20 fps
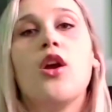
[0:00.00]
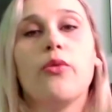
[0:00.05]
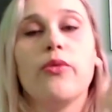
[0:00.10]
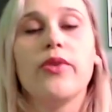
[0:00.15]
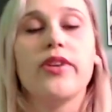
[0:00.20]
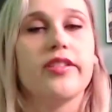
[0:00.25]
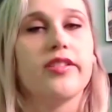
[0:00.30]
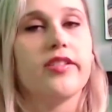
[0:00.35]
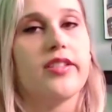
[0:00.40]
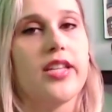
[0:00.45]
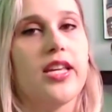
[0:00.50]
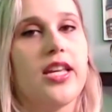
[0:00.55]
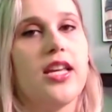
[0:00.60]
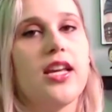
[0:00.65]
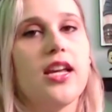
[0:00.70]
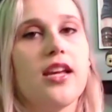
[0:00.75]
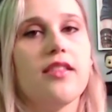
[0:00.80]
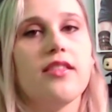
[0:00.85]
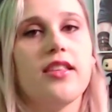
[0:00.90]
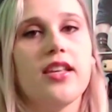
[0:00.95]
We
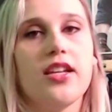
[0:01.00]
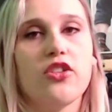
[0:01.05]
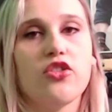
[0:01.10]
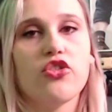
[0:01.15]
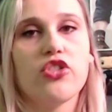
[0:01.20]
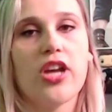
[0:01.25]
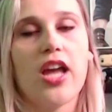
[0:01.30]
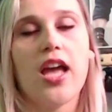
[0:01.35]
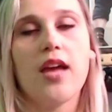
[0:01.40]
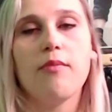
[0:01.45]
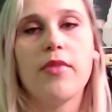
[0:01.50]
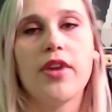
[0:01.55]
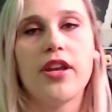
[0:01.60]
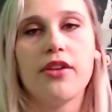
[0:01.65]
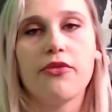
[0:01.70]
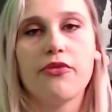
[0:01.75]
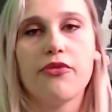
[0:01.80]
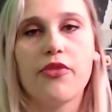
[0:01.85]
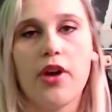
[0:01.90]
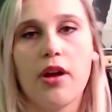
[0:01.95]
see the
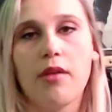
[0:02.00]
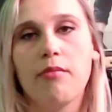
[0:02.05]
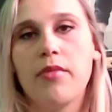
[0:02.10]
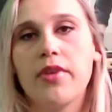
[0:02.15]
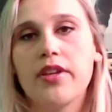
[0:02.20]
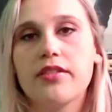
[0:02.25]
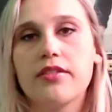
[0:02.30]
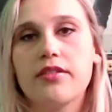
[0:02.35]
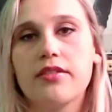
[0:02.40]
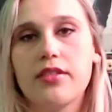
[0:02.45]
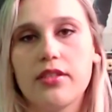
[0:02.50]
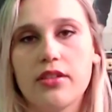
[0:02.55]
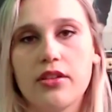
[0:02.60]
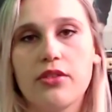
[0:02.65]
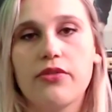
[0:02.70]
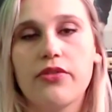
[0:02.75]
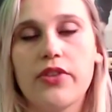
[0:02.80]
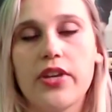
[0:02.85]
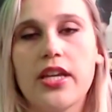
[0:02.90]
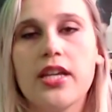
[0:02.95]
enchantment from
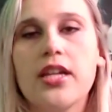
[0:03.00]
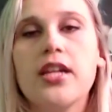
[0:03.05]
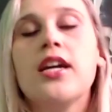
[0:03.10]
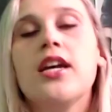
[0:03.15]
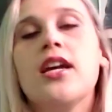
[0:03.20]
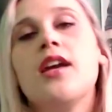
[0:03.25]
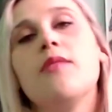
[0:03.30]
Sylvie